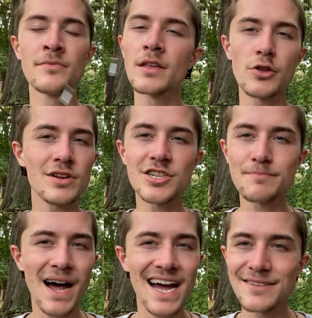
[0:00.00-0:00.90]
you can just
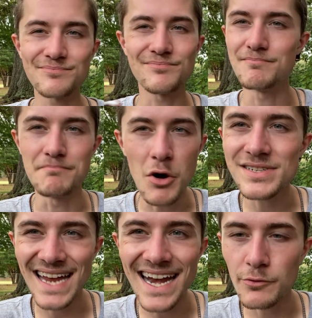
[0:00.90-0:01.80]
buy
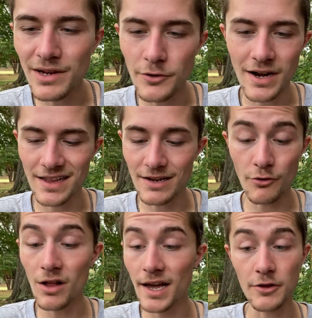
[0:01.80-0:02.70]
most any refill kind of thing.
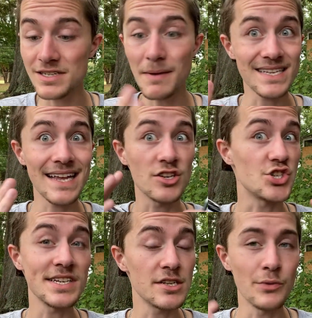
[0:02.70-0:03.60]
For all I know, this might take a
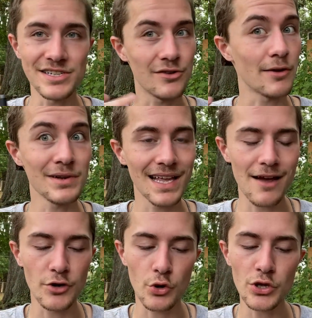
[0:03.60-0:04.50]
G2 insert. I really
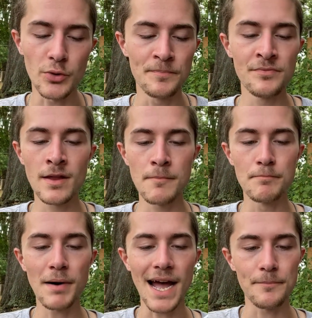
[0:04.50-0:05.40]
have no clue.
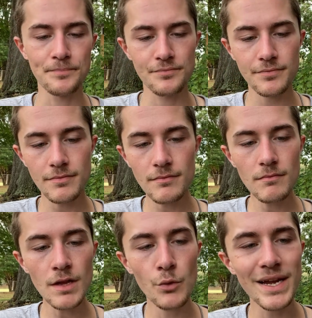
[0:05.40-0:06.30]
But
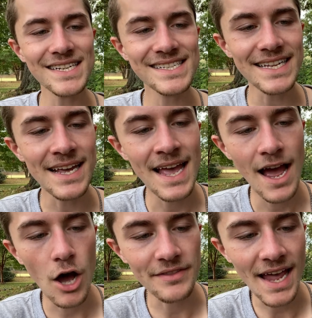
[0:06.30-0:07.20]
we can see
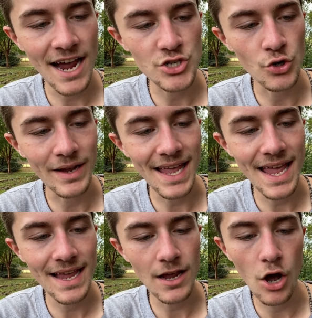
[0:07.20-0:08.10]
on the actual
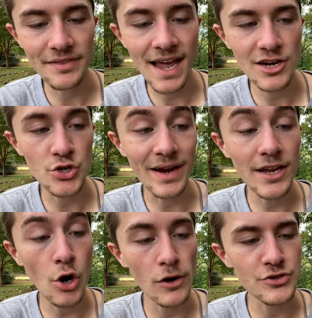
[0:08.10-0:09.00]
ink
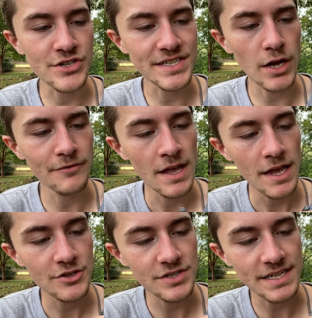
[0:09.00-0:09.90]
cartridge itself,
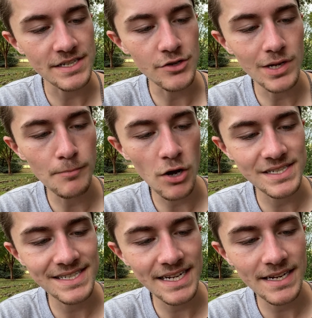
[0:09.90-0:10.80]
it just says Uniball
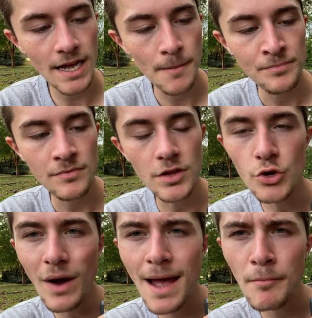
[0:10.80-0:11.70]
Signo
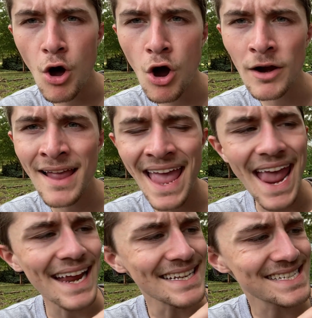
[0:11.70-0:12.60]
UMR
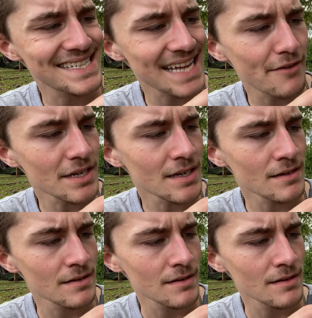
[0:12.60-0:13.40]
87,